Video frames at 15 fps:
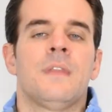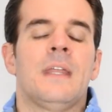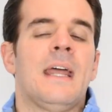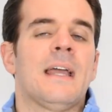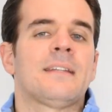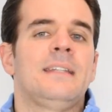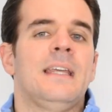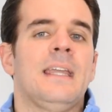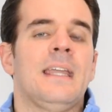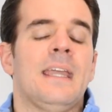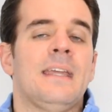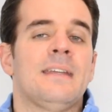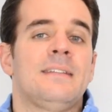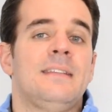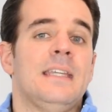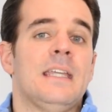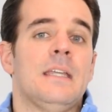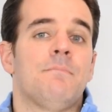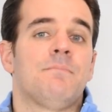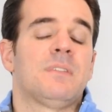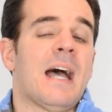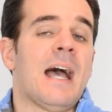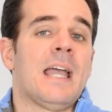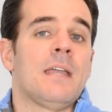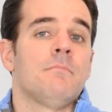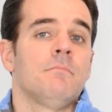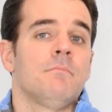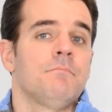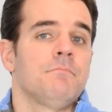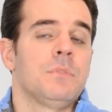next thing is the time,